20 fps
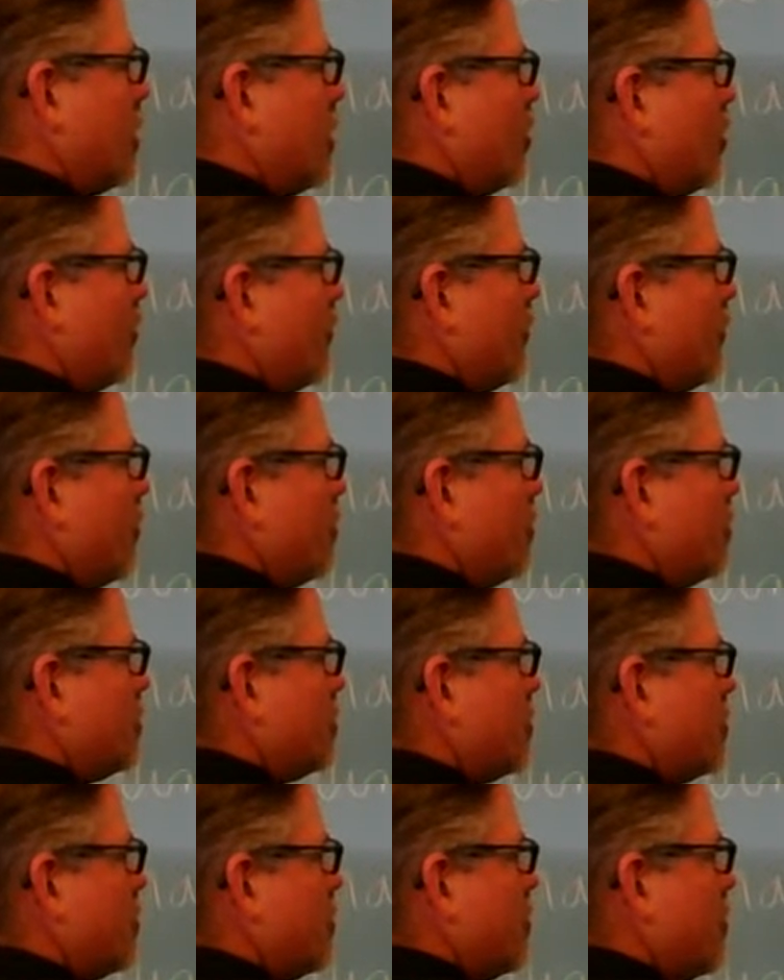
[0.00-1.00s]

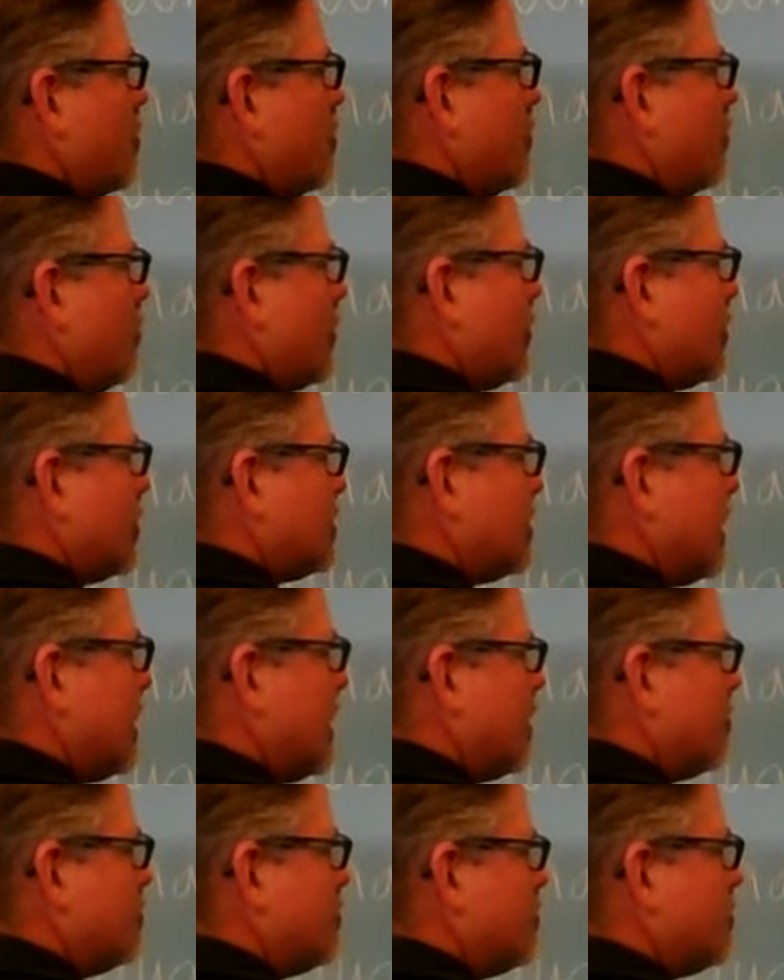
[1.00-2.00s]
oval with a
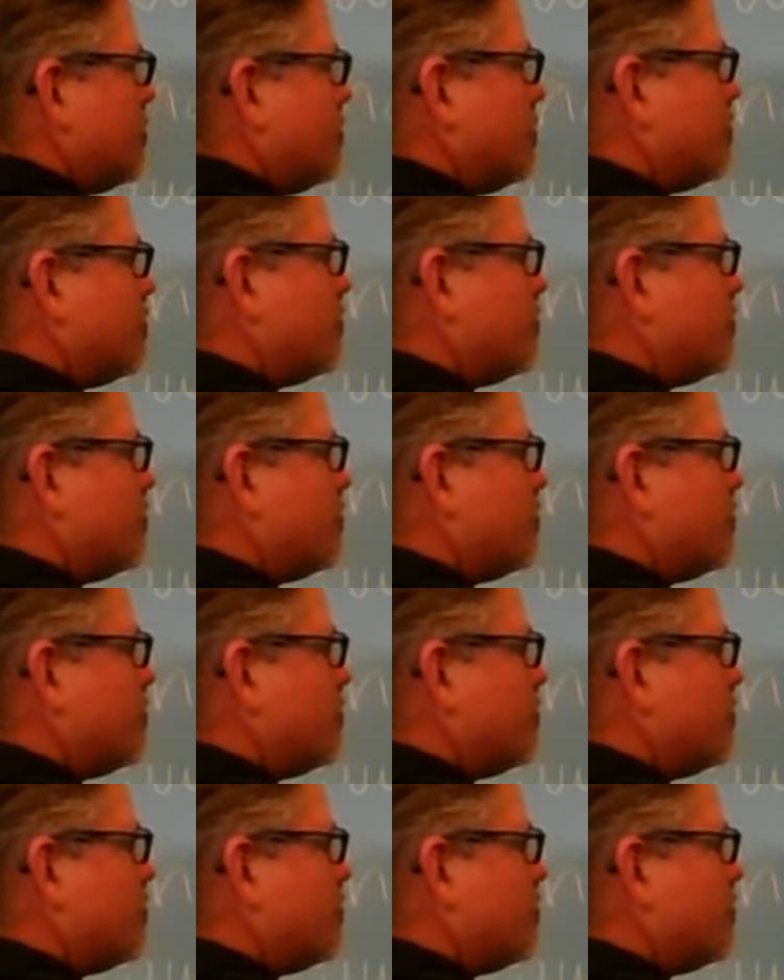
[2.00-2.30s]
stem.